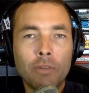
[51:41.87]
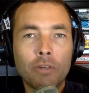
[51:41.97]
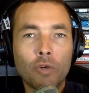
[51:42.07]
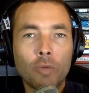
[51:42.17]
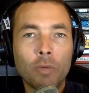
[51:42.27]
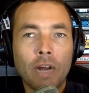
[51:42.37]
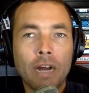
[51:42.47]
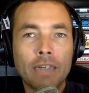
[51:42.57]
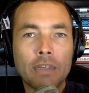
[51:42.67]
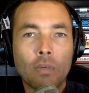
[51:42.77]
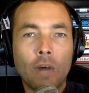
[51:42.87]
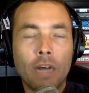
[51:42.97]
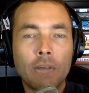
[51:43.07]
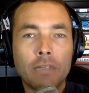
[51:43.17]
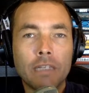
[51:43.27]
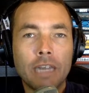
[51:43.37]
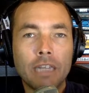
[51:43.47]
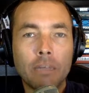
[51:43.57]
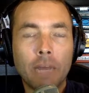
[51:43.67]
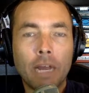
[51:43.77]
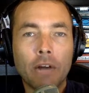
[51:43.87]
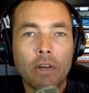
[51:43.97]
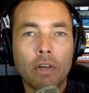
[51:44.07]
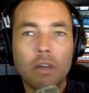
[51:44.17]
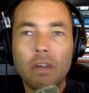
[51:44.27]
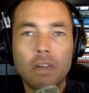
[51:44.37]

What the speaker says: a group of guys at the YMCA in the Bay Area